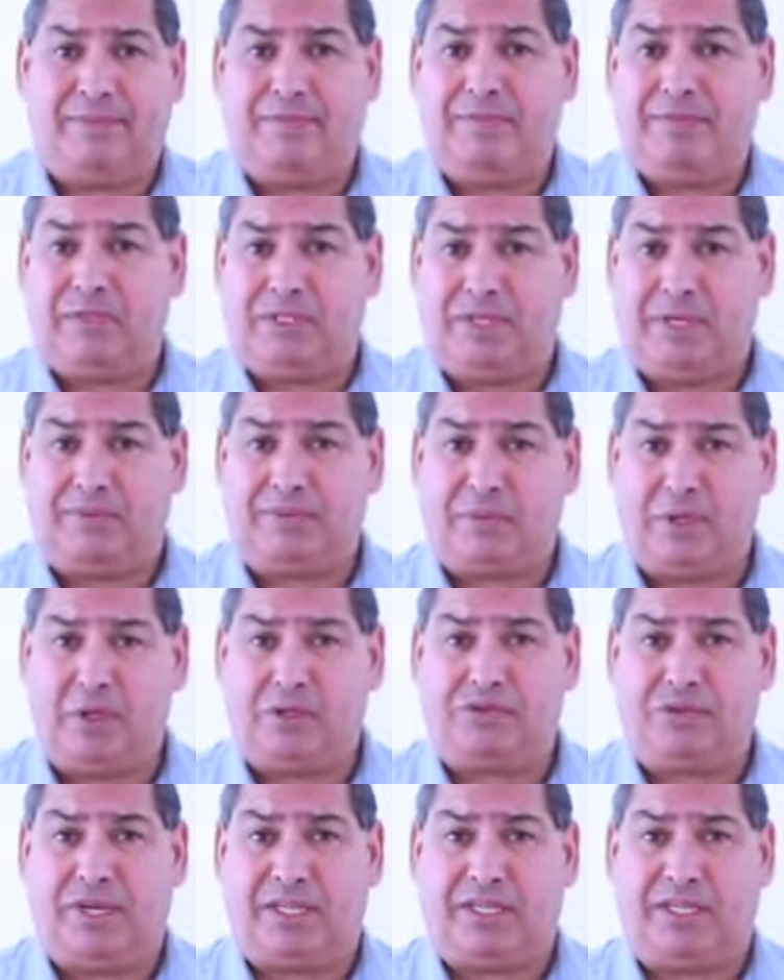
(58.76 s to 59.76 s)
for
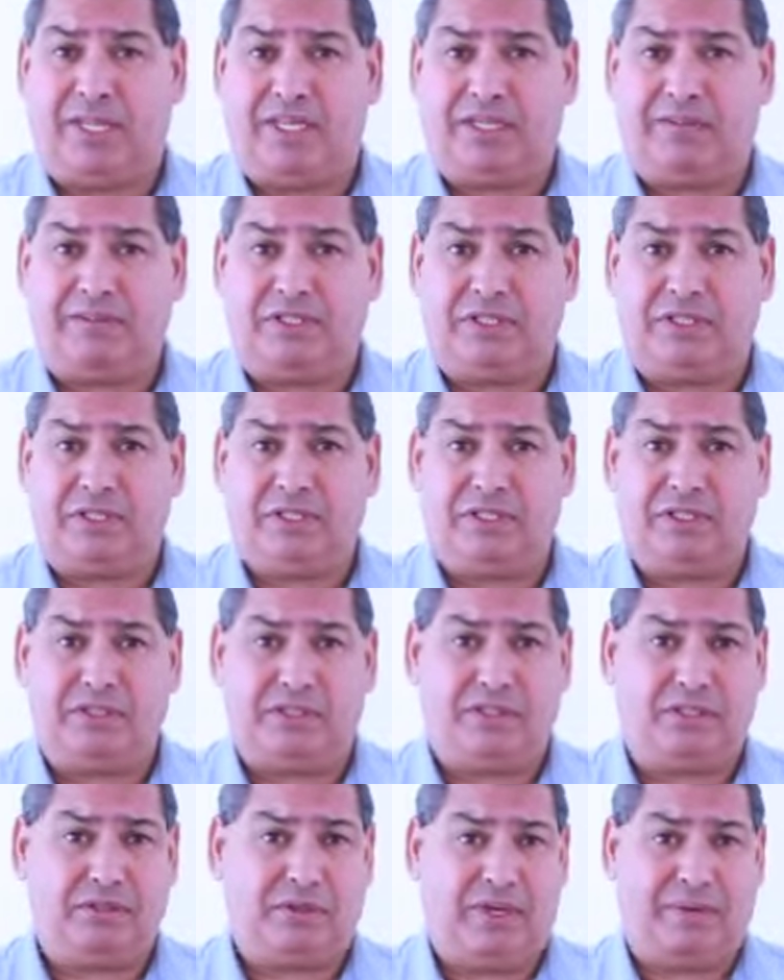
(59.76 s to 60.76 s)
subcontracting activities
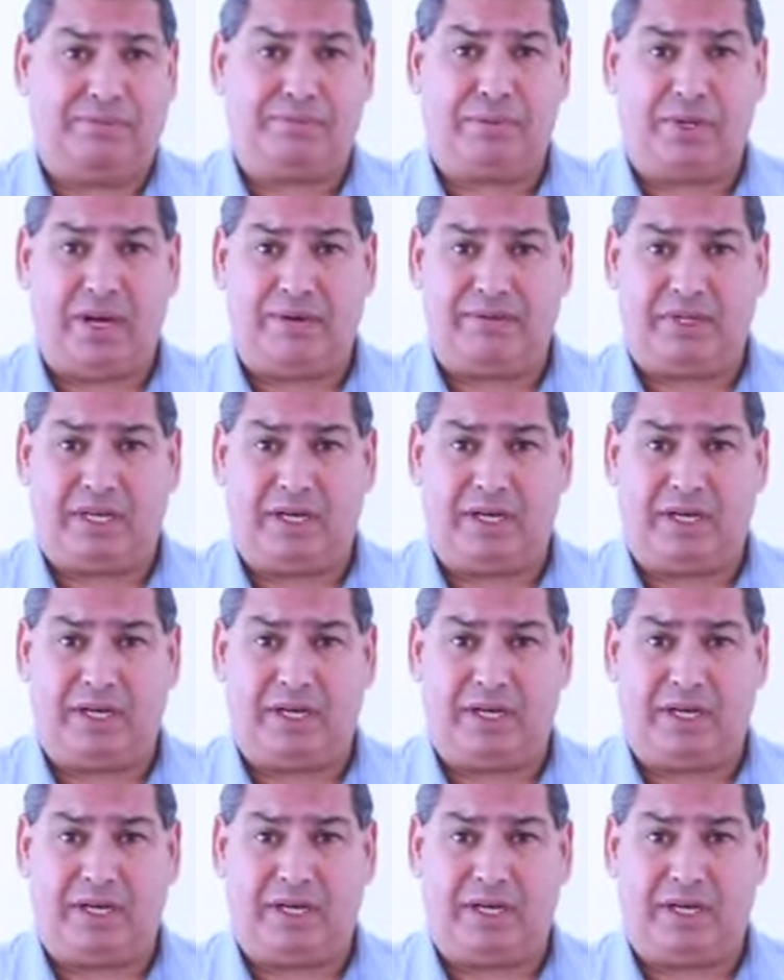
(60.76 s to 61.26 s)
to a private